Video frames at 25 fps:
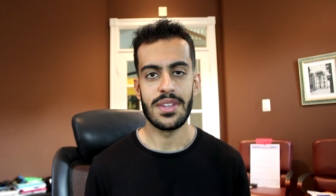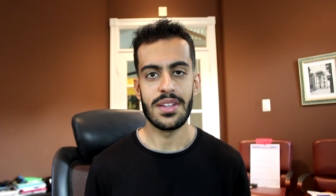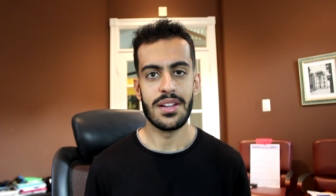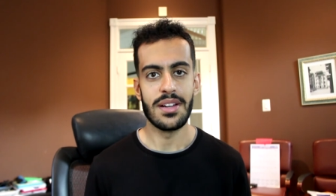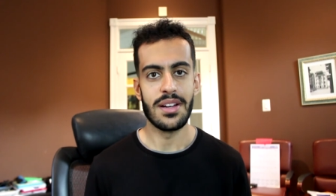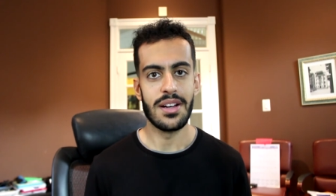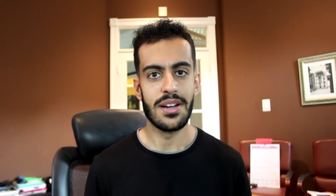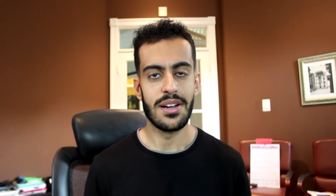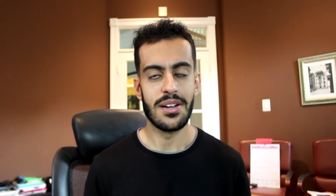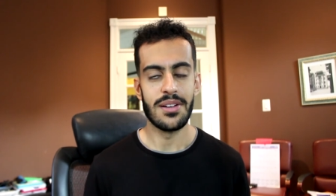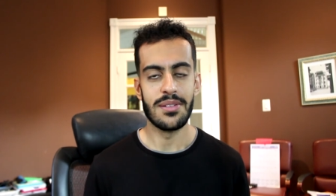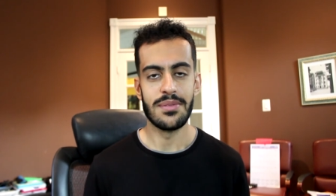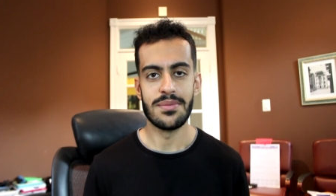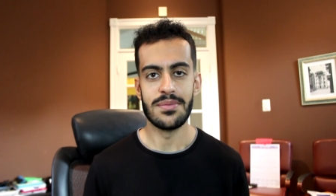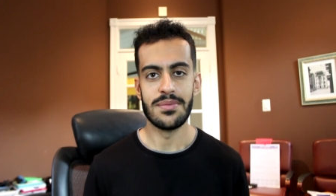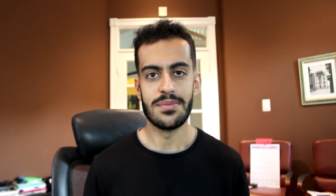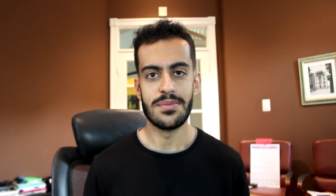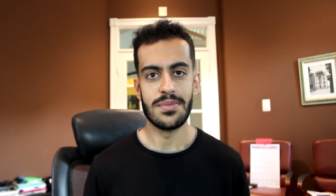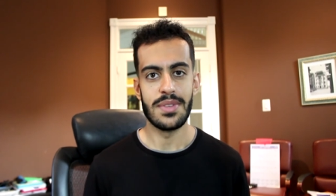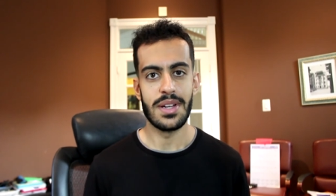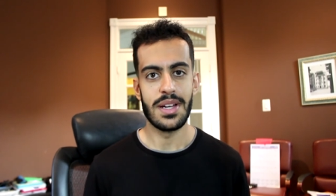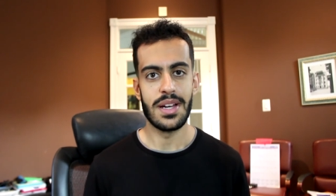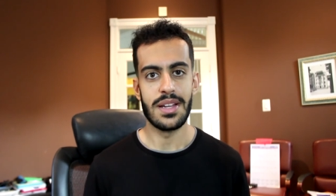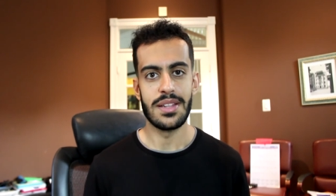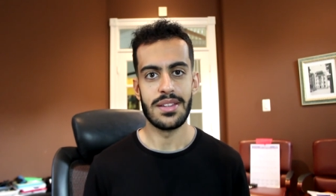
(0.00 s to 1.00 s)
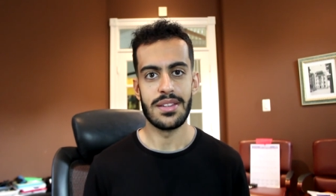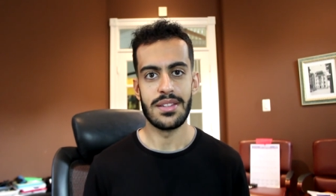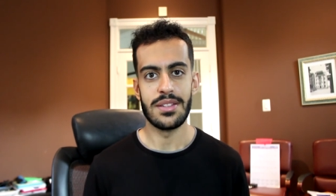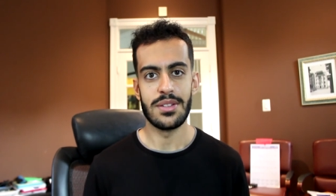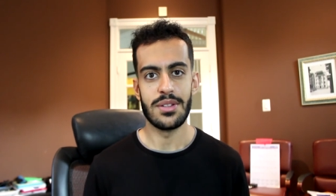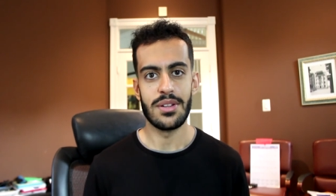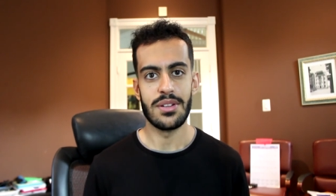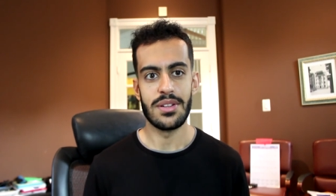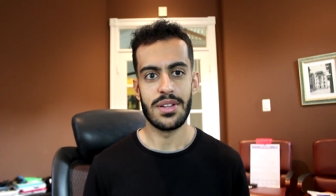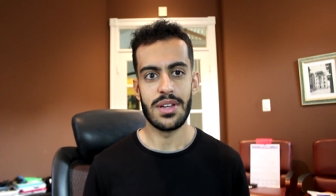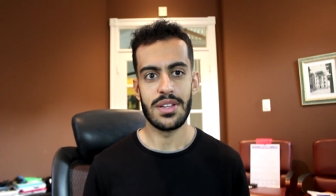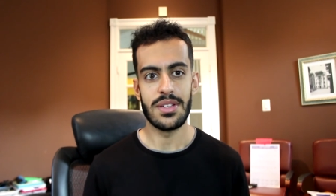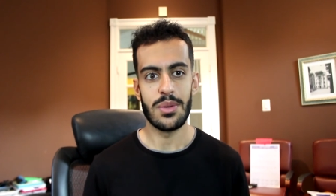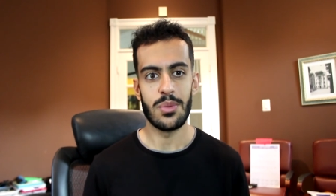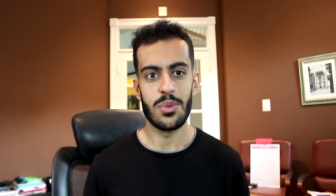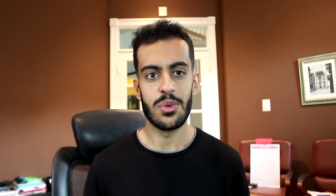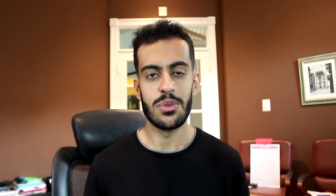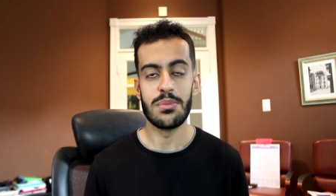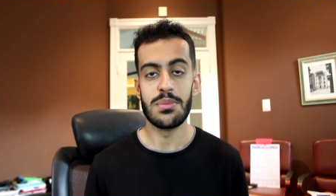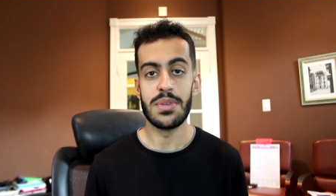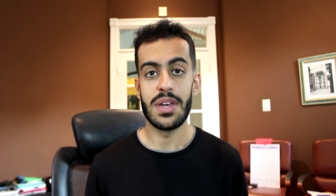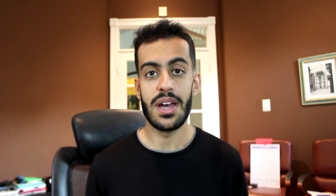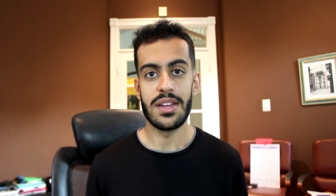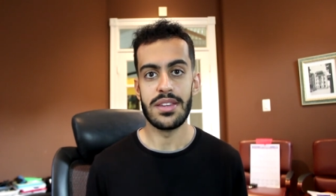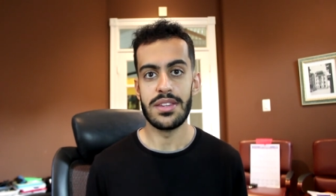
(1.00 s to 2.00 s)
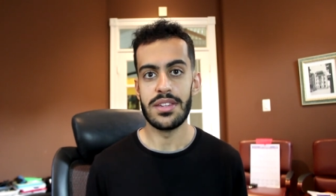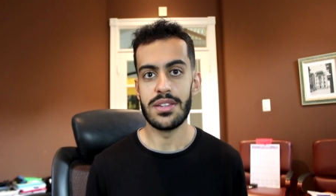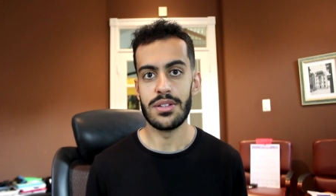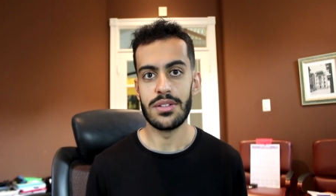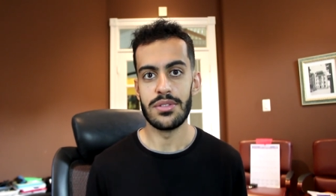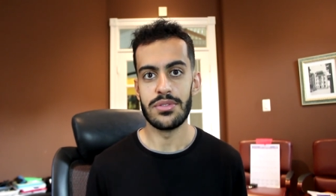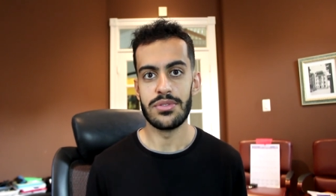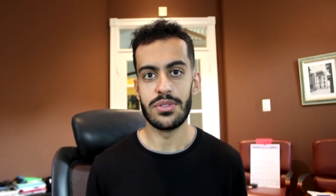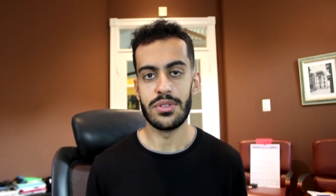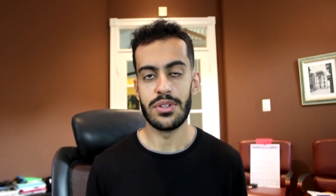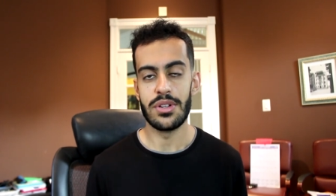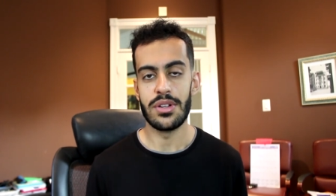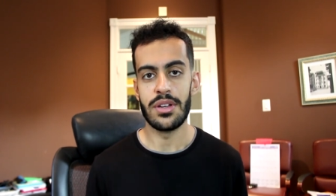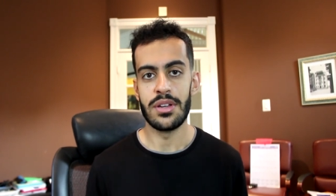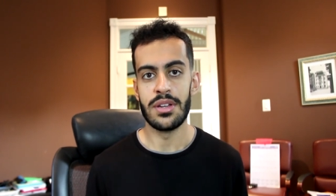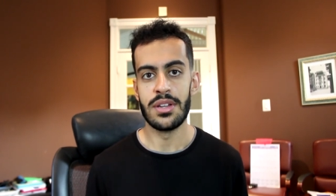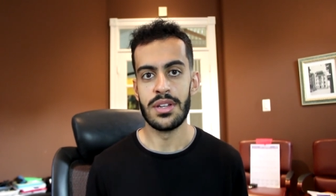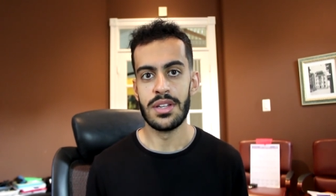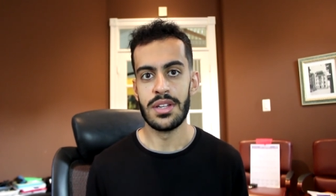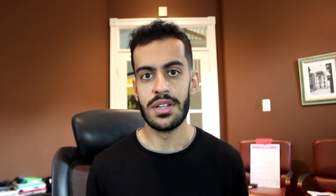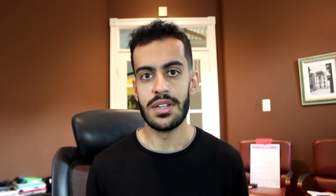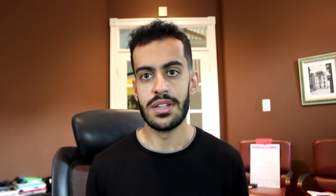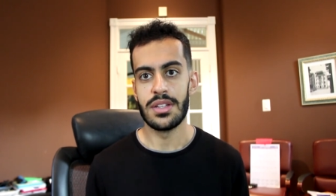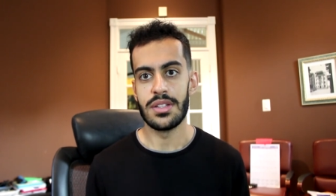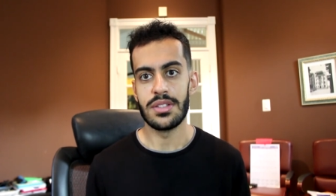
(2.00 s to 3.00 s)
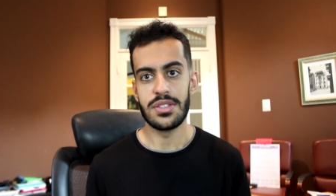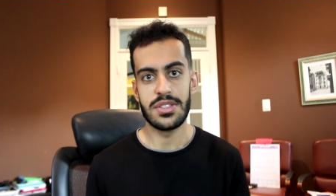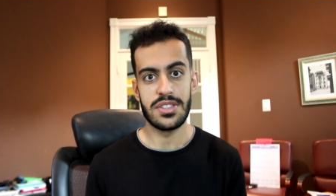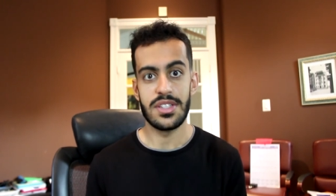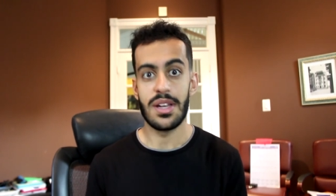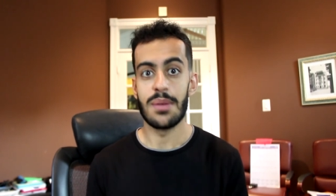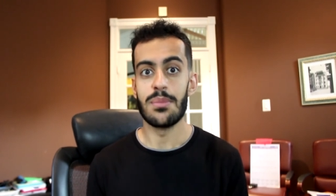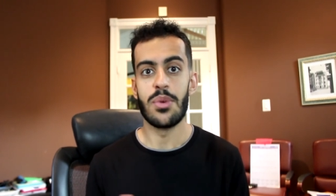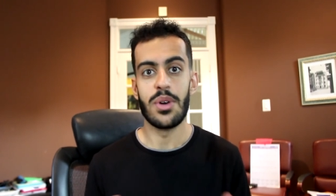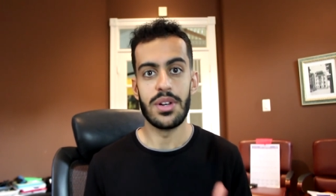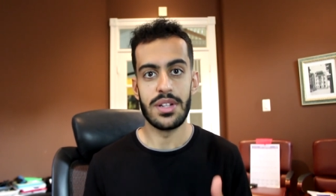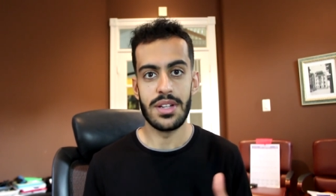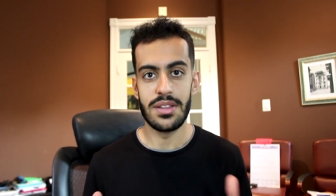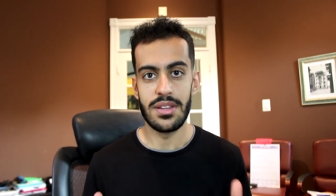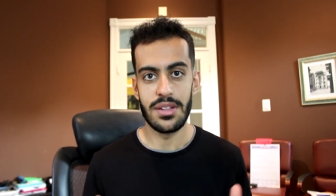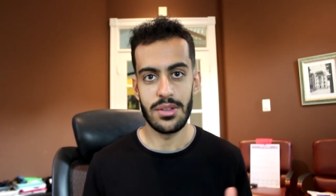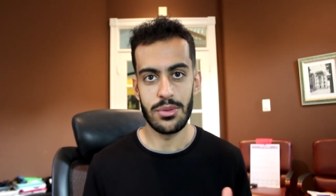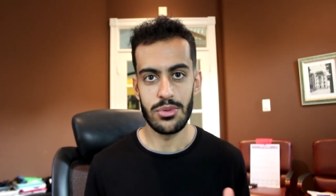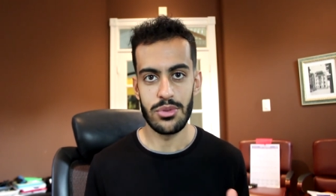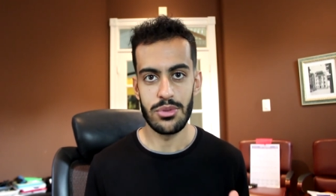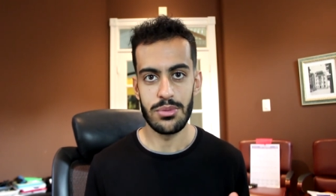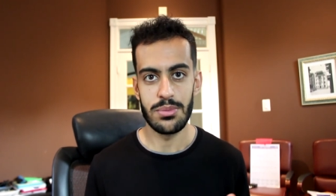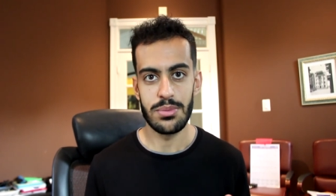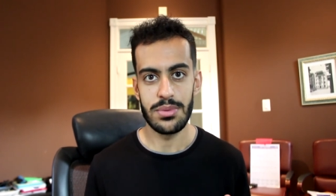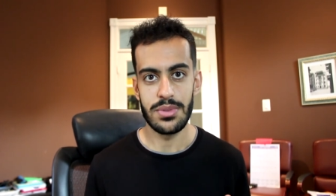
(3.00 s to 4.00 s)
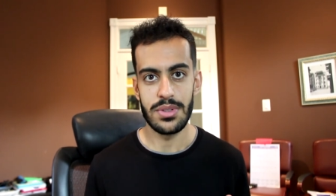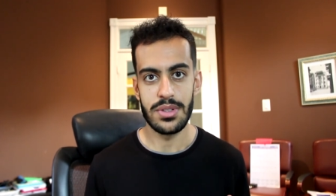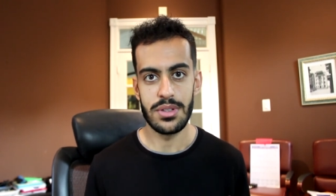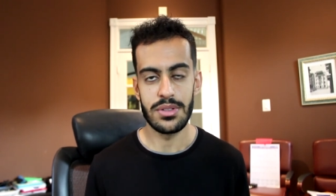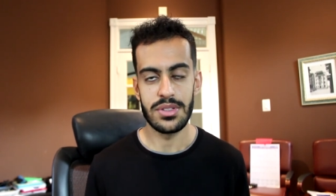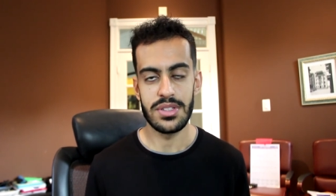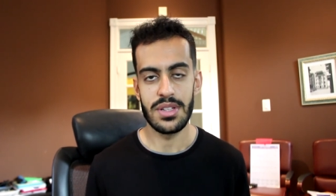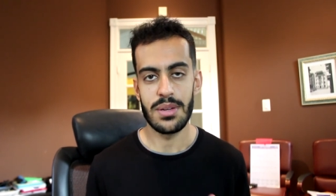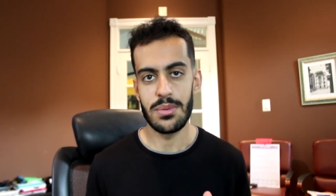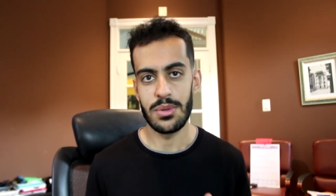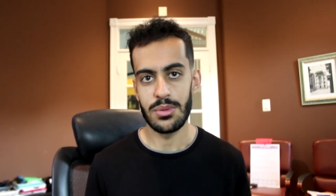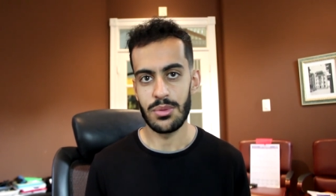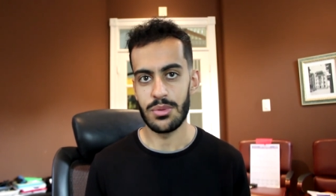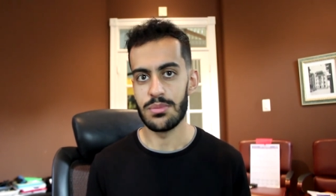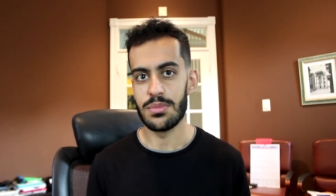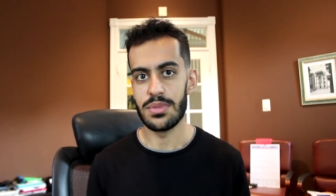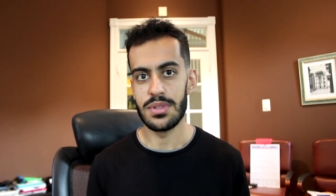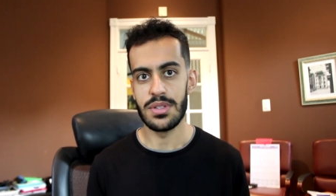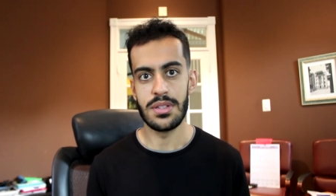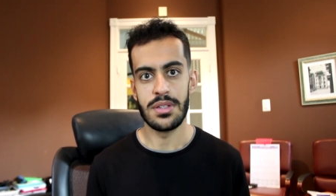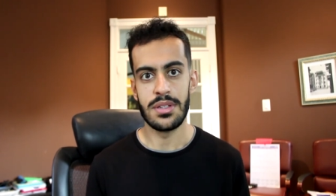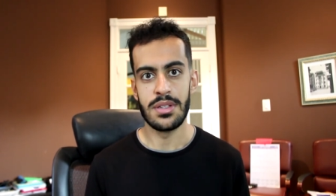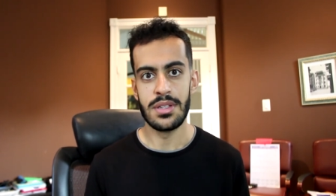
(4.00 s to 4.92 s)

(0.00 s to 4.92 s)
And it wouldn't be ideal for someone in the group. Someone would